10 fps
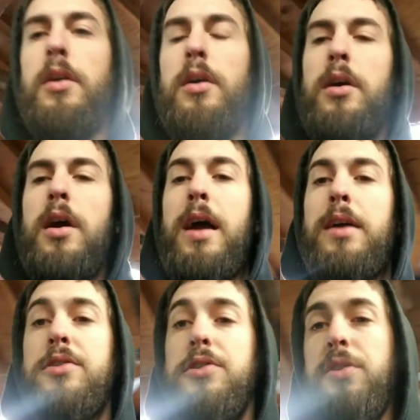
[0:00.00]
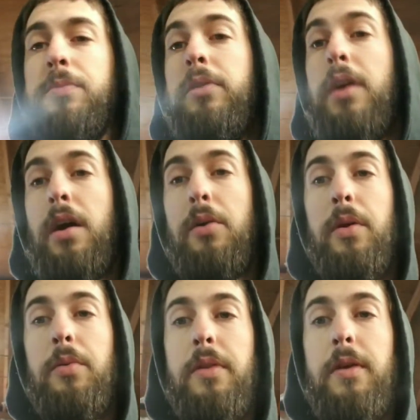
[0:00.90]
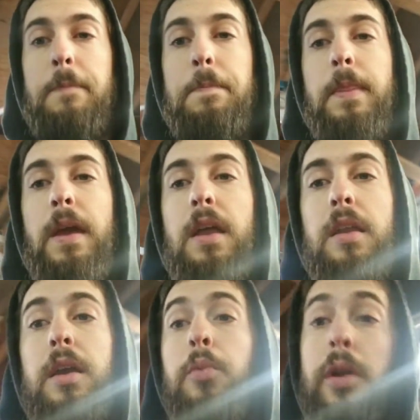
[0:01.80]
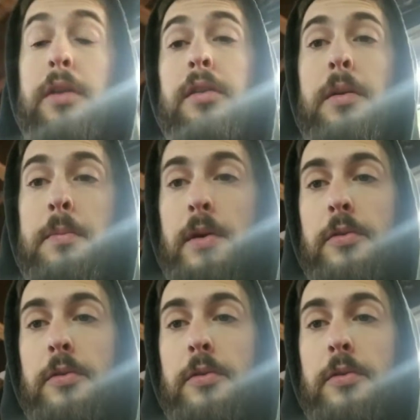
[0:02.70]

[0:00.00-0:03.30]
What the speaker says: I actually jumped on the highway with it, and it went into limp mode,